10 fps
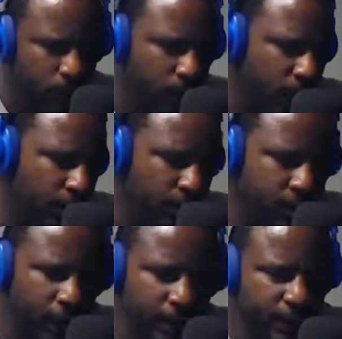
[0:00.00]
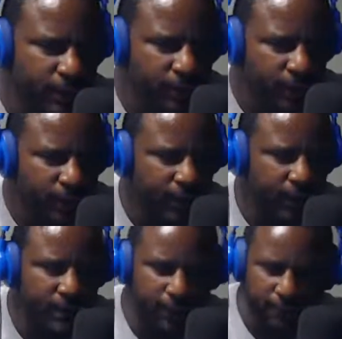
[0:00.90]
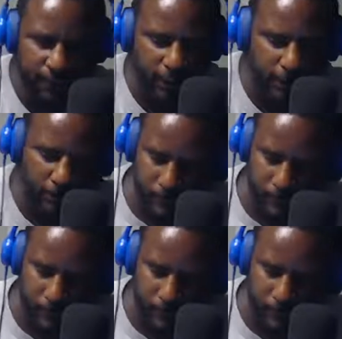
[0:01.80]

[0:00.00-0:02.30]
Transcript: I don't know. I just feel like that's not fair.